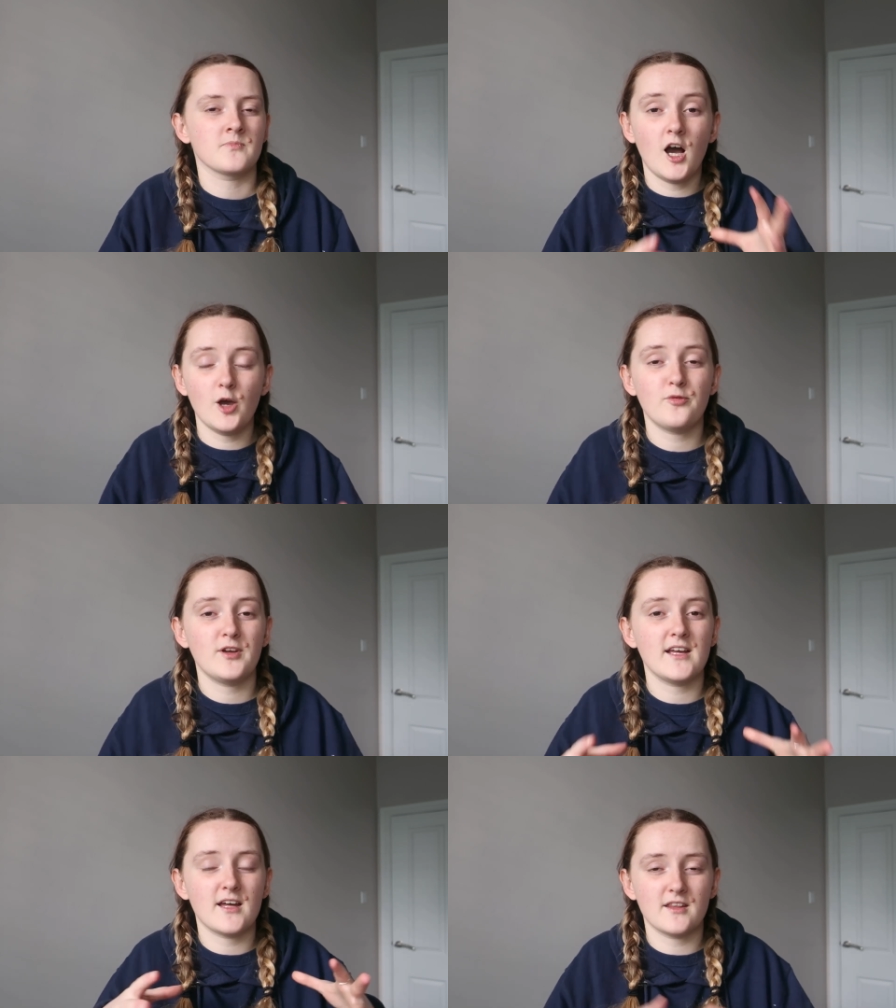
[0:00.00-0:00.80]

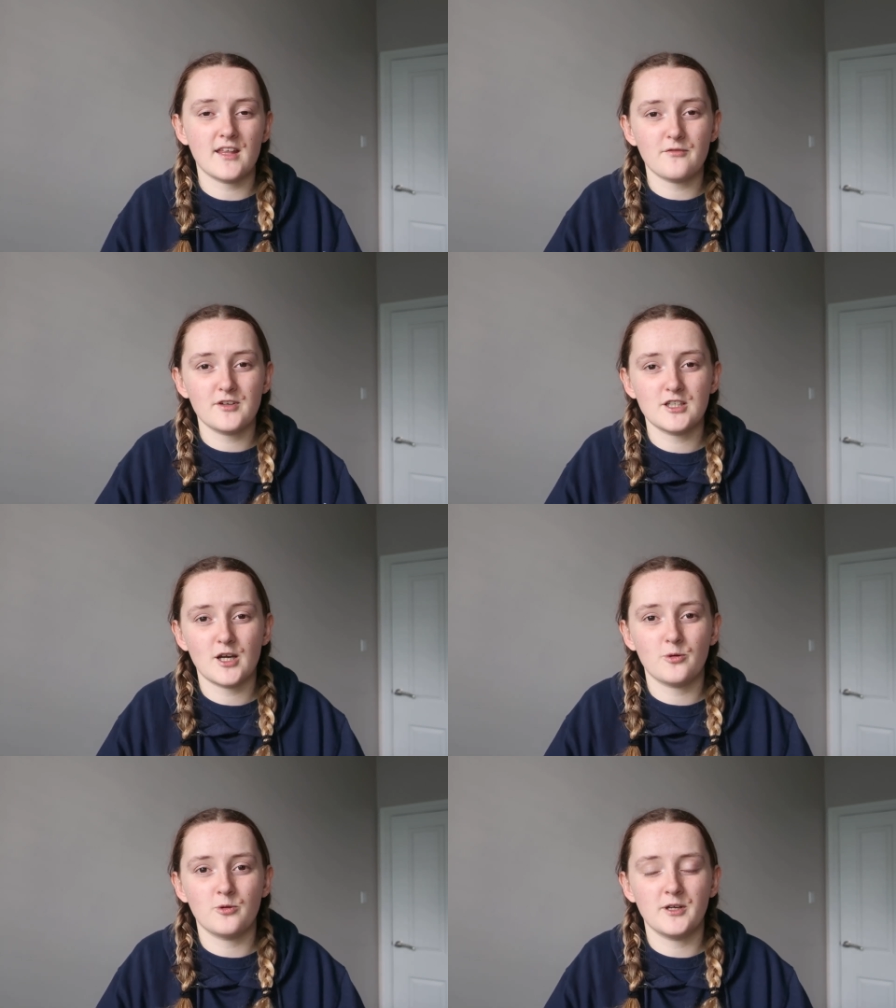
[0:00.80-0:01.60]
Hopefully that
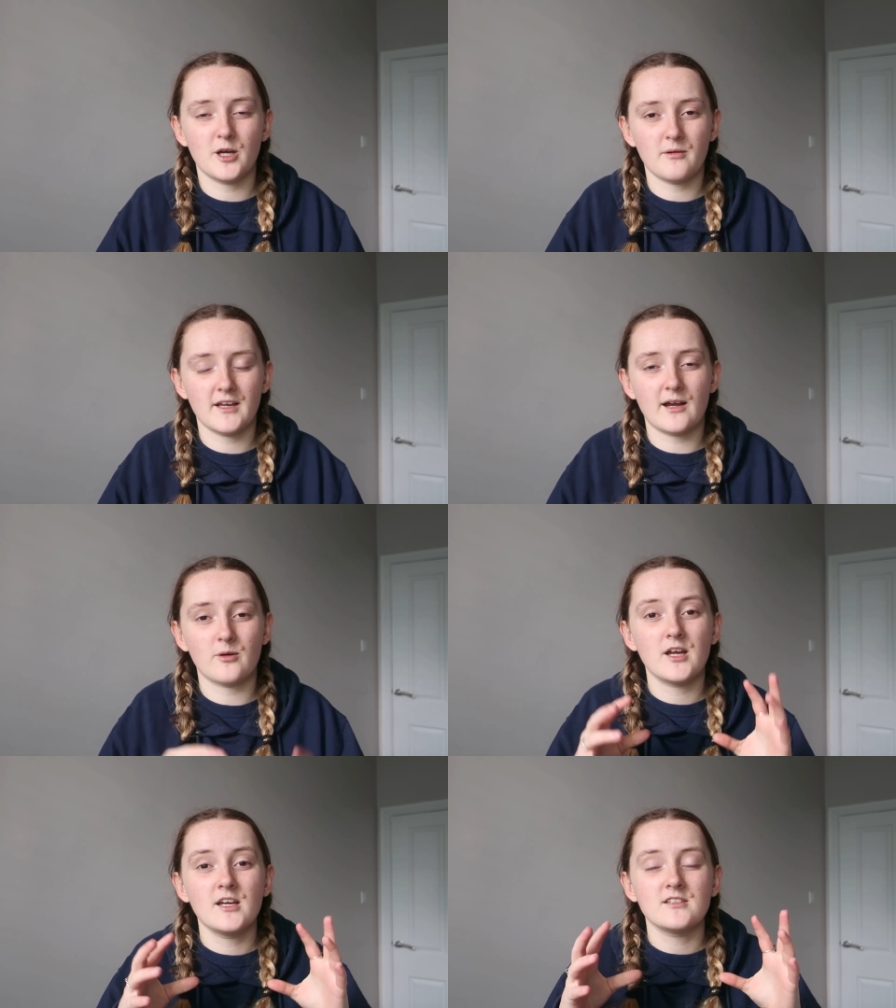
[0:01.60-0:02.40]
video will be going
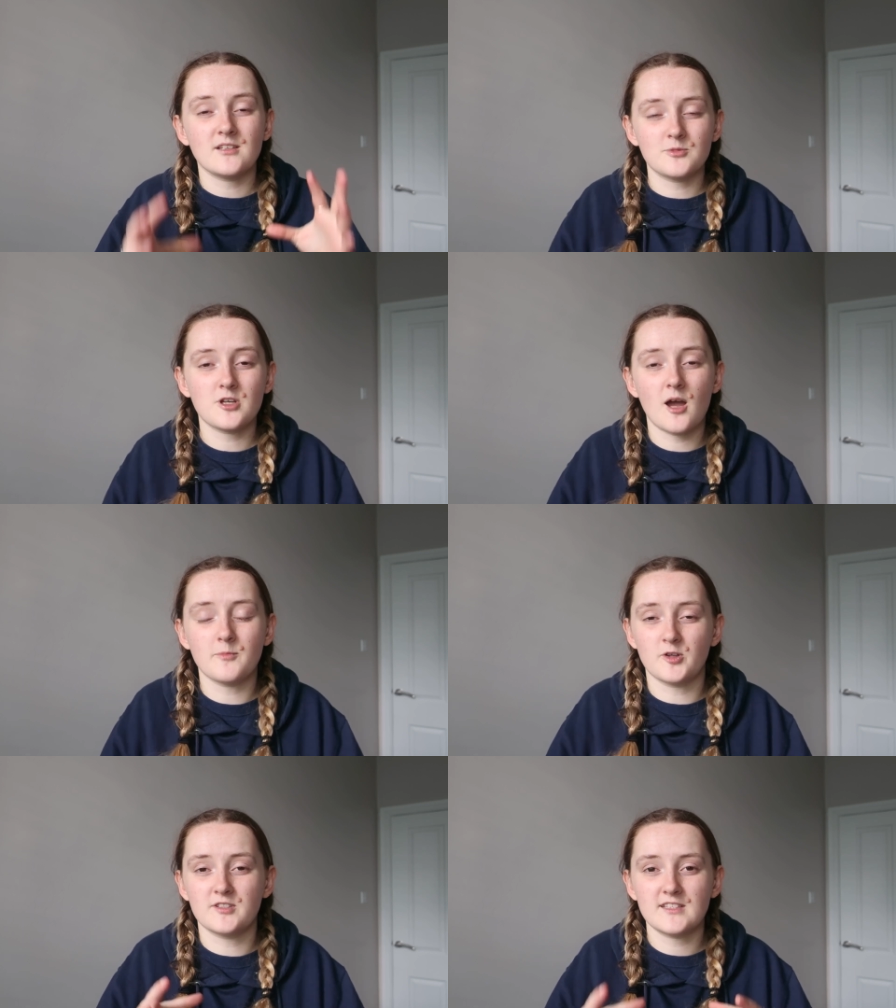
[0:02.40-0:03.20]
out sometime
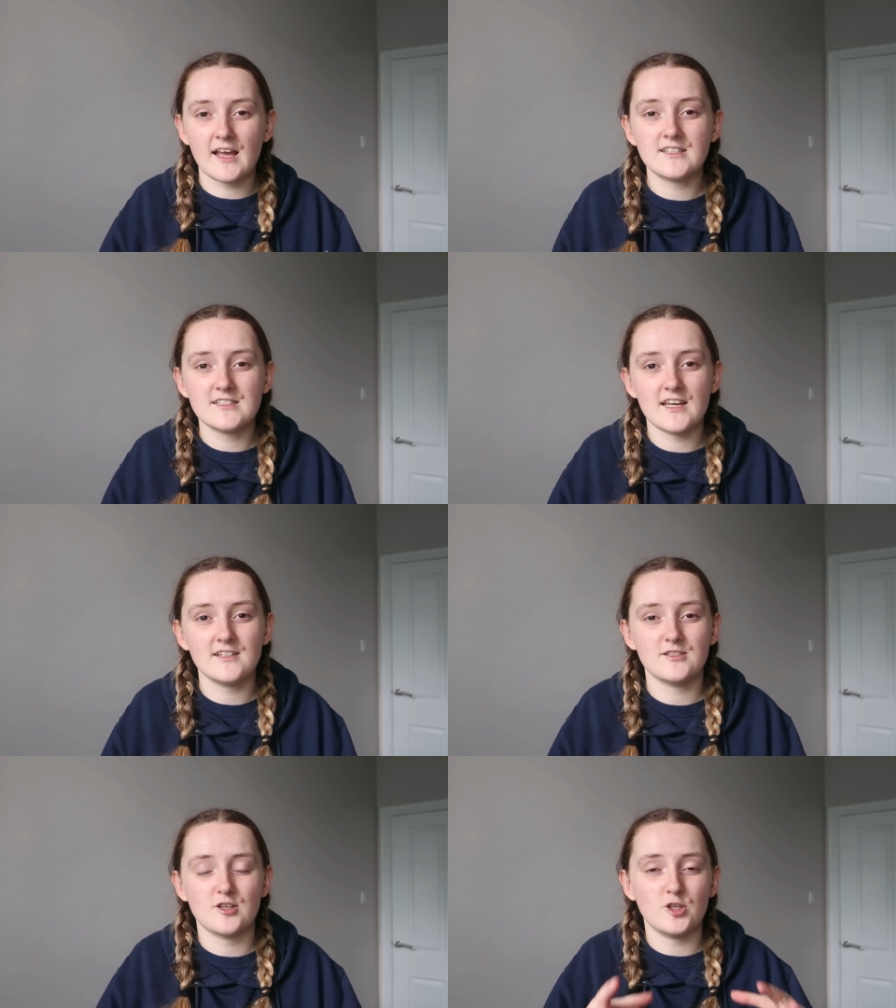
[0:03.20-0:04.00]
on Saturday
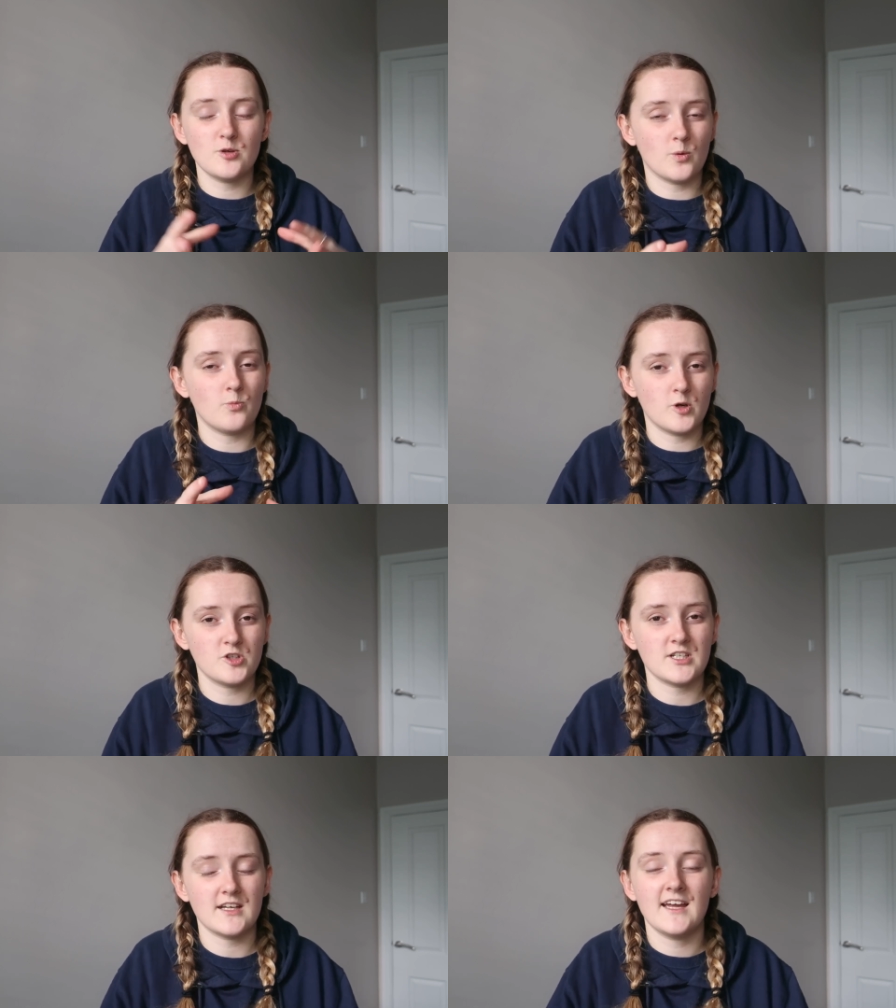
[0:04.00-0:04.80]
so that you can
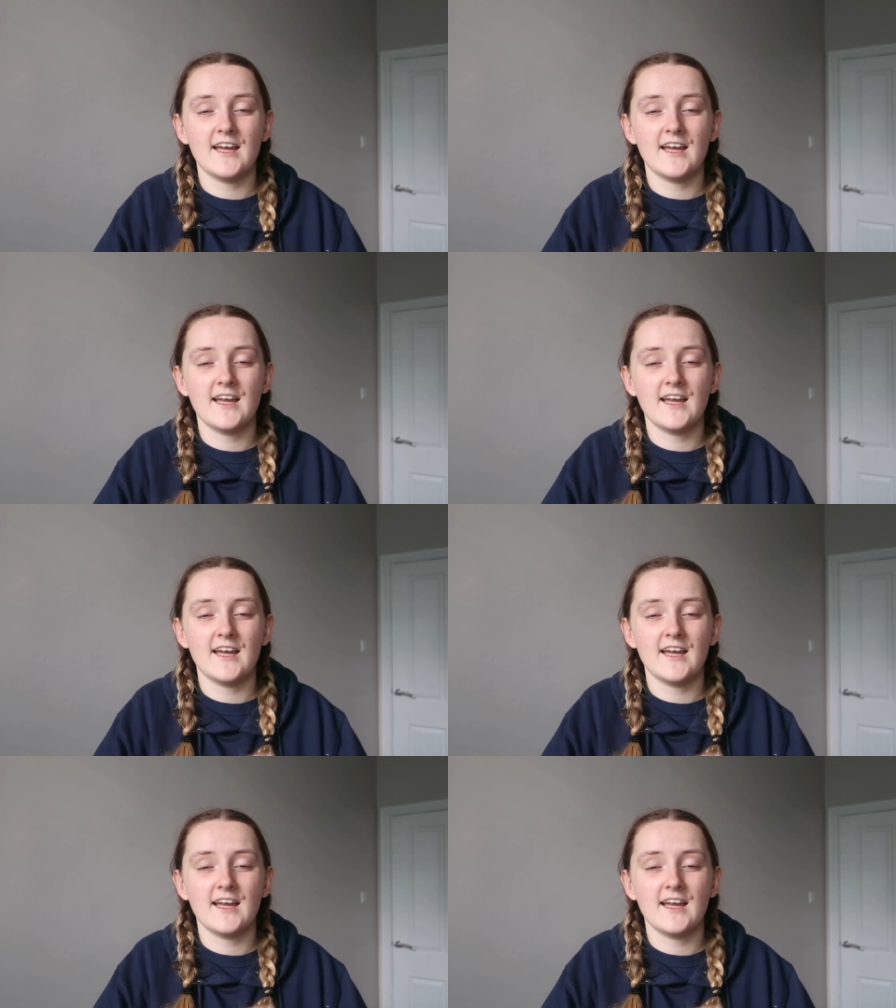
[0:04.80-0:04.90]
watch it